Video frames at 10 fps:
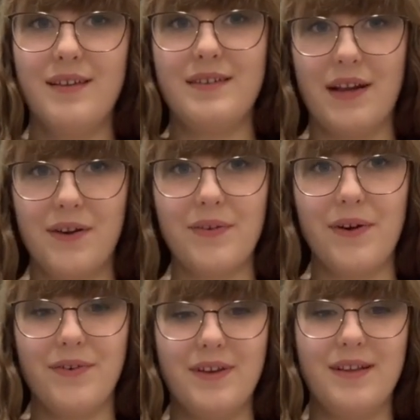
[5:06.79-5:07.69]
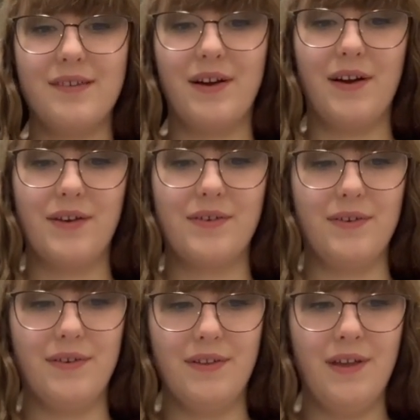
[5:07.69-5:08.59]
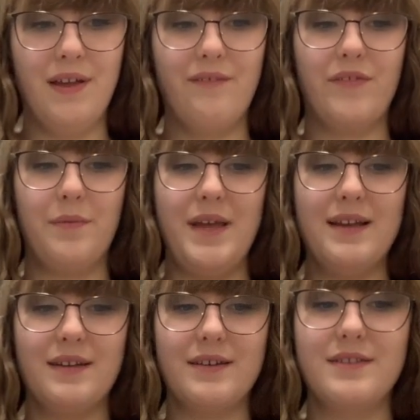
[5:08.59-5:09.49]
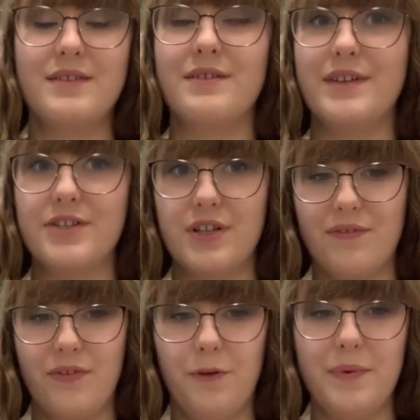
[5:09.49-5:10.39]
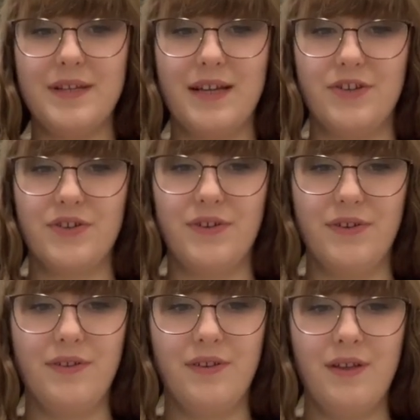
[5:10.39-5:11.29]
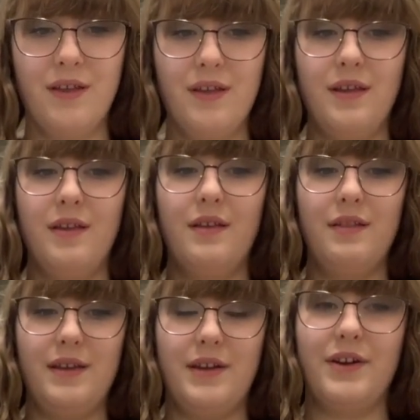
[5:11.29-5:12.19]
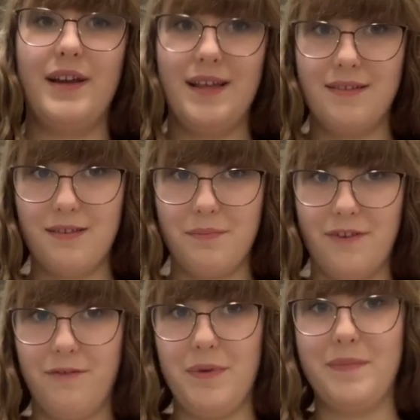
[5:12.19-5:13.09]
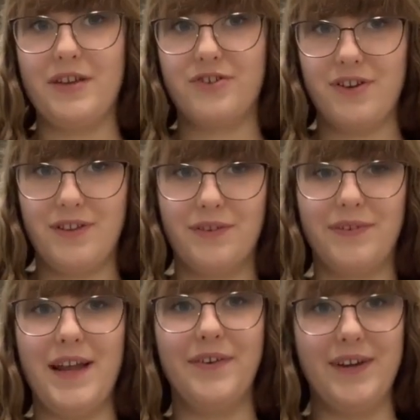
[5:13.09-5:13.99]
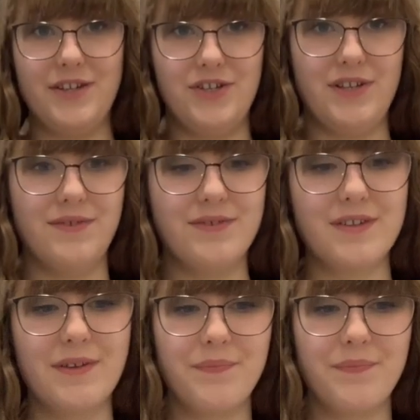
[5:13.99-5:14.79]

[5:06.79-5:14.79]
Decker wrote in his article, for baked goods to reach their full potential, the ingredients must be measured in the right ratios.